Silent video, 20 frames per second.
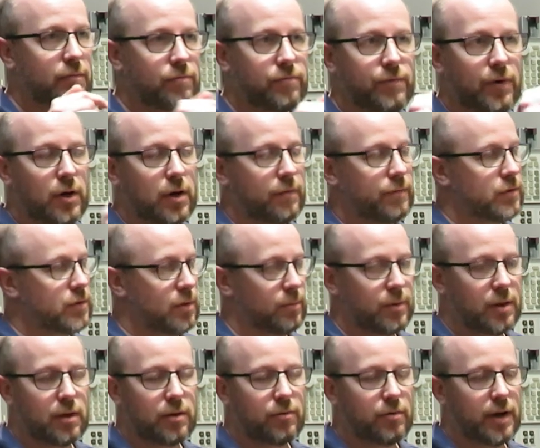and five is at
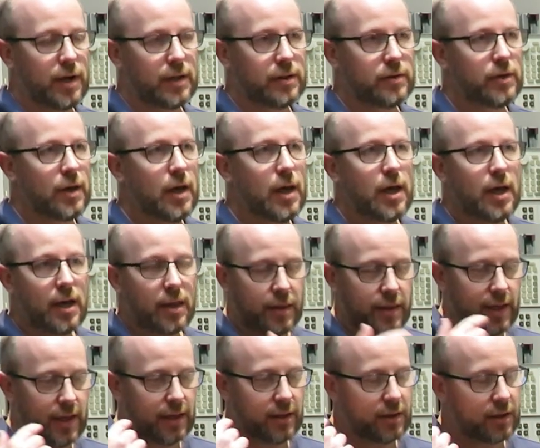the other end,
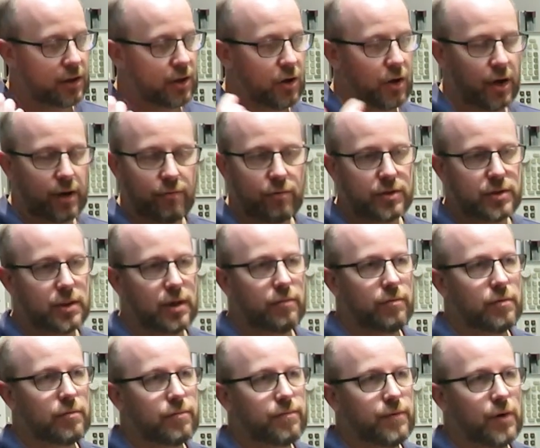then the guy
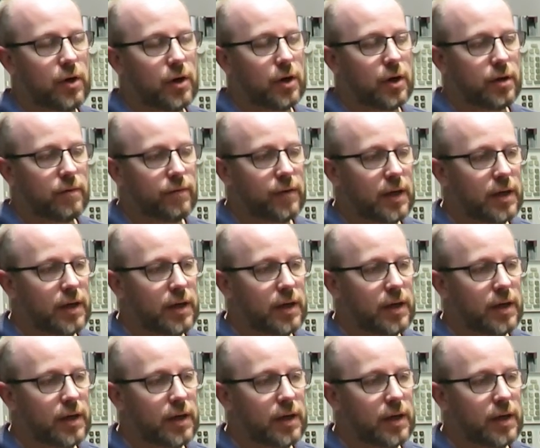receiving five,